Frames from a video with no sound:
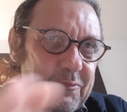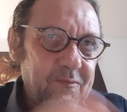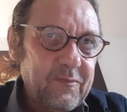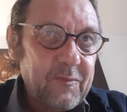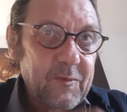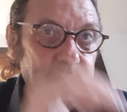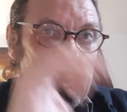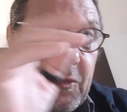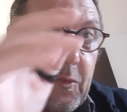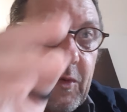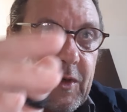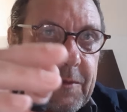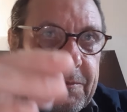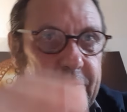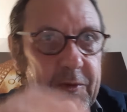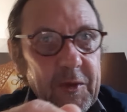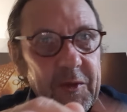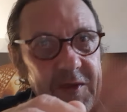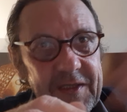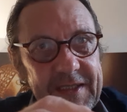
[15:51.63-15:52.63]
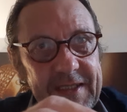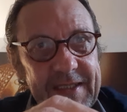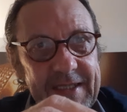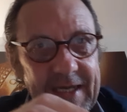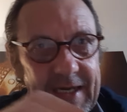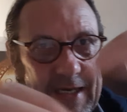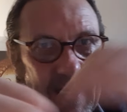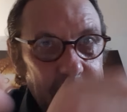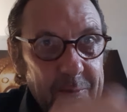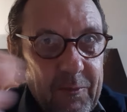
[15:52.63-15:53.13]
You don't want to put a
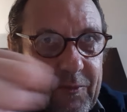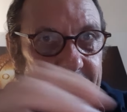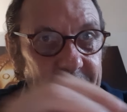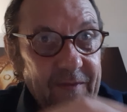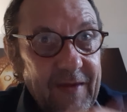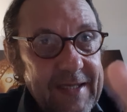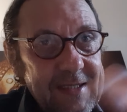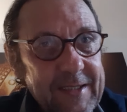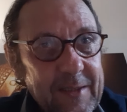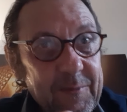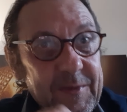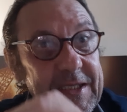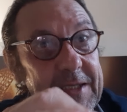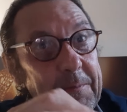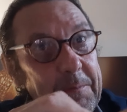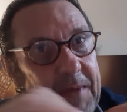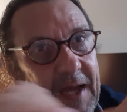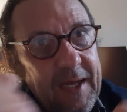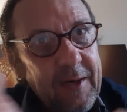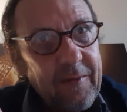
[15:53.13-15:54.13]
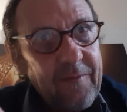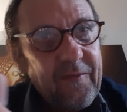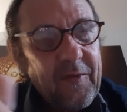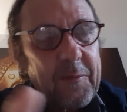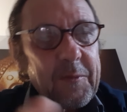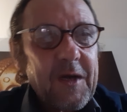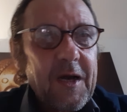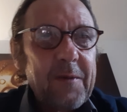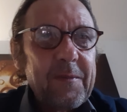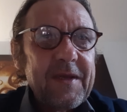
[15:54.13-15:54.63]
detail that prevents something better
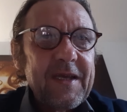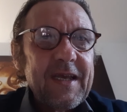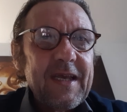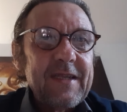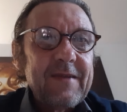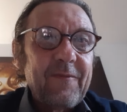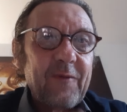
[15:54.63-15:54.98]
from coming in.